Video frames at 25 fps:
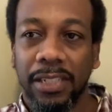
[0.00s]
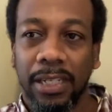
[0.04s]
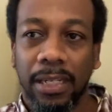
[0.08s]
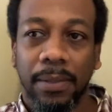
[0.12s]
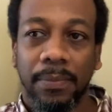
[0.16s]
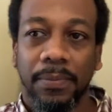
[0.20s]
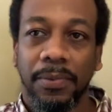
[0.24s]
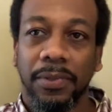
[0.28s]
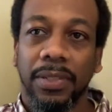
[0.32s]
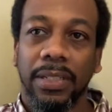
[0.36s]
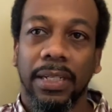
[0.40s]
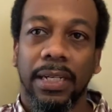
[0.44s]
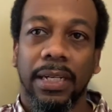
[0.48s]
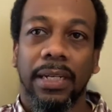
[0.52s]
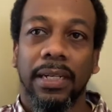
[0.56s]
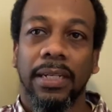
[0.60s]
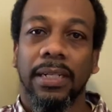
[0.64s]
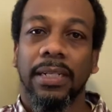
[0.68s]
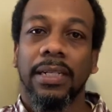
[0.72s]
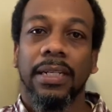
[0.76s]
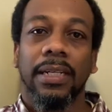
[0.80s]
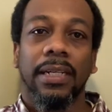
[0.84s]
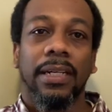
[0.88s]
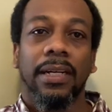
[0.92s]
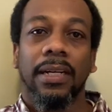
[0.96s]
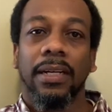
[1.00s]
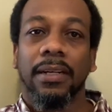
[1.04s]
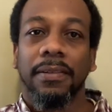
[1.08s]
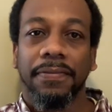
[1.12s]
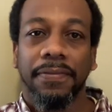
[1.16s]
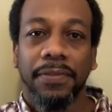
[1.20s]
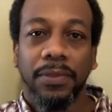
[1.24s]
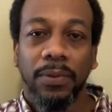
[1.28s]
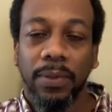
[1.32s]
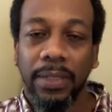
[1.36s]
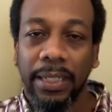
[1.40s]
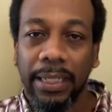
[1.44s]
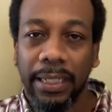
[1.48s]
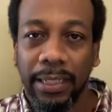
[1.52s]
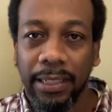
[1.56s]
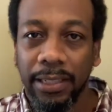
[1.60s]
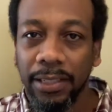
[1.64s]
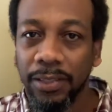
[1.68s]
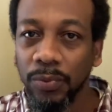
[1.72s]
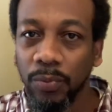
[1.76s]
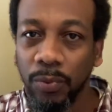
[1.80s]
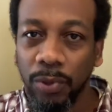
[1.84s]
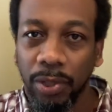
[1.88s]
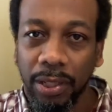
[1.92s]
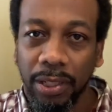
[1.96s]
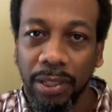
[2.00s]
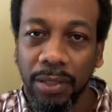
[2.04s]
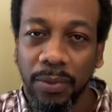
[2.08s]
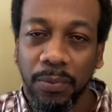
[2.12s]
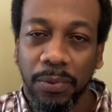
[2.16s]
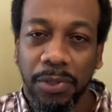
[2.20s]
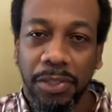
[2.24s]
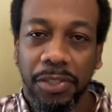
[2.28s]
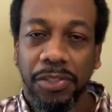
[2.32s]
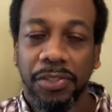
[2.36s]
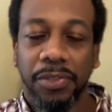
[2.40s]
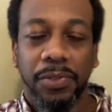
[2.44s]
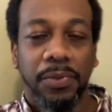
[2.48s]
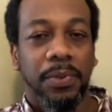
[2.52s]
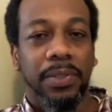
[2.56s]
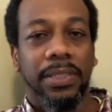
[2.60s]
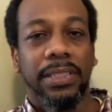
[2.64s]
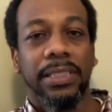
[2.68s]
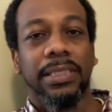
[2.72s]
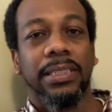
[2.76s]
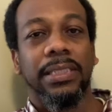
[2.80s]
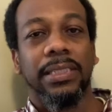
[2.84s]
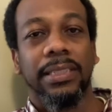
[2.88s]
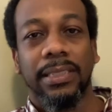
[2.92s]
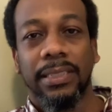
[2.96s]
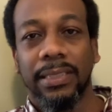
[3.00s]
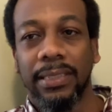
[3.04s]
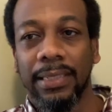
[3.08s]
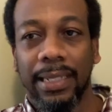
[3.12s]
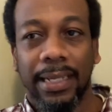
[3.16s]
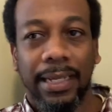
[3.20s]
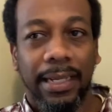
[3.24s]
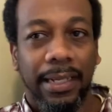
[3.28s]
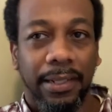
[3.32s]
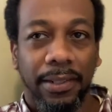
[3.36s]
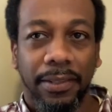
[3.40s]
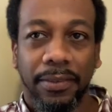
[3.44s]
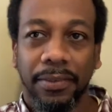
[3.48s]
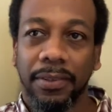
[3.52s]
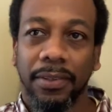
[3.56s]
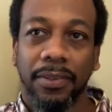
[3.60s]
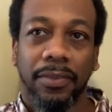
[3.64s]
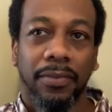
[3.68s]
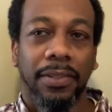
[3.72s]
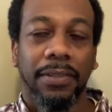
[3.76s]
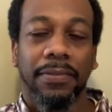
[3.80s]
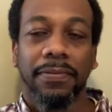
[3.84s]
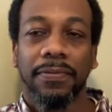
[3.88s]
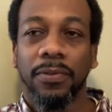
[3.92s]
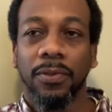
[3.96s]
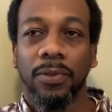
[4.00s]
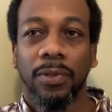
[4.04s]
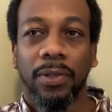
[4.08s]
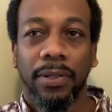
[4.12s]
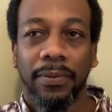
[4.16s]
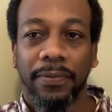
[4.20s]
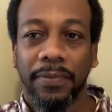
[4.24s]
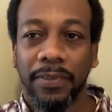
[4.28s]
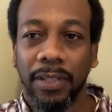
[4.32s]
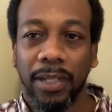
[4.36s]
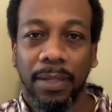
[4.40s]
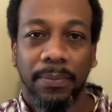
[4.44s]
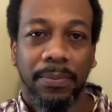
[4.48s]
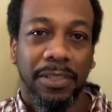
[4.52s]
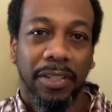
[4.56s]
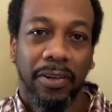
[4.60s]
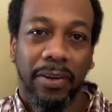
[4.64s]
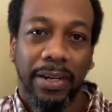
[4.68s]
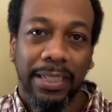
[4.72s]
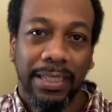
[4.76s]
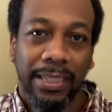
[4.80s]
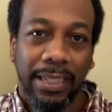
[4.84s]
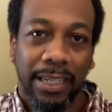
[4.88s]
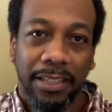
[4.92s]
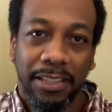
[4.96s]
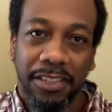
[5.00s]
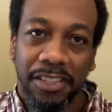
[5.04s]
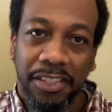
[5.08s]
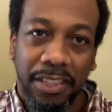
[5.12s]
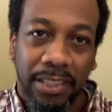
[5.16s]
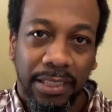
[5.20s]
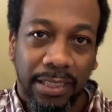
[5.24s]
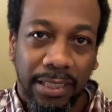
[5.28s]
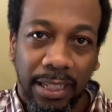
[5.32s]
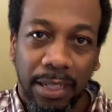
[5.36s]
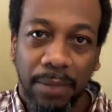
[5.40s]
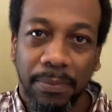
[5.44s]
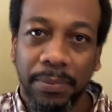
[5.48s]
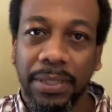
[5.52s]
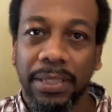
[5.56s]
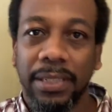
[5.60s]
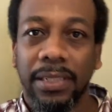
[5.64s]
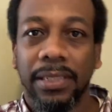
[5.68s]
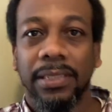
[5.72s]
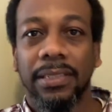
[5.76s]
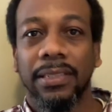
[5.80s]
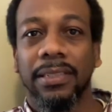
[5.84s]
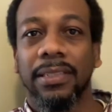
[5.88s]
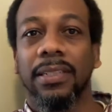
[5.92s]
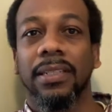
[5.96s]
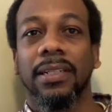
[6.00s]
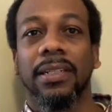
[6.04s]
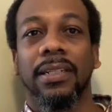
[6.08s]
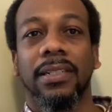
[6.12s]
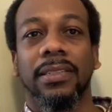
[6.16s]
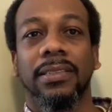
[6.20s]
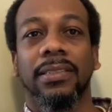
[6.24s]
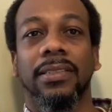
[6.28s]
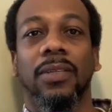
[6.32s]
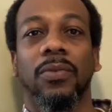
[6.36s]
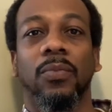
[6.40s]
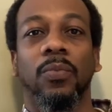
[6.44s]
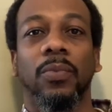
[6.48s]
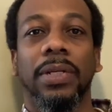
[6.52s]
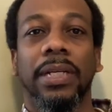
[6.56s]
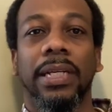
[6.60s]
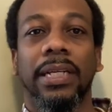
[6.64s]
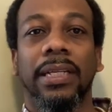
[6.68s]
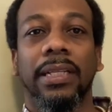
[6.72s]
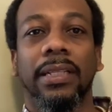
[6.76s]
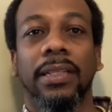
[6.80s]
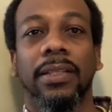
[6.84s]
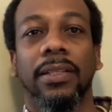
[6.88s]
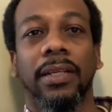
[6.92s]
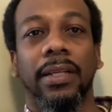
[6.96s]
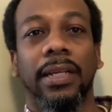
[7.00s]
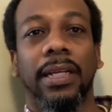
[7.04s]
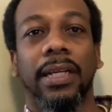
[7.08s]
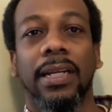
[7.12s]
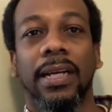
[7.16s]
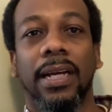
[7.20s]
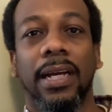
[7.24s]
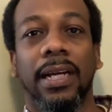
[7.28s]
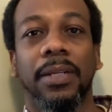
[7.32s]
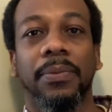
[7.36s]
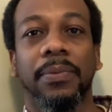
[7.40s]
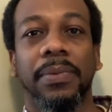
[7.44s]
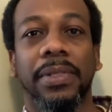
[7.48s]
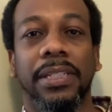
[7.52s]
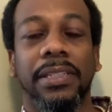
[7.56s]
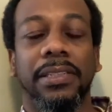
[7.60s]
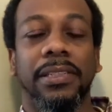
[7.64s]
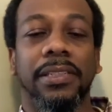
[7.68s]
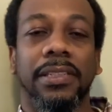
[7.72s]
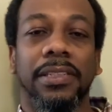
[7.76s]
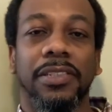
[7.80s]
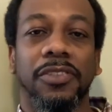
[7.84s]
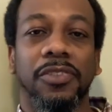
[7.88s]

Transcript: you got a few ladies working with you, this and that, 3, 4 of y'all, but right now you shut down because of the way the economy is, and you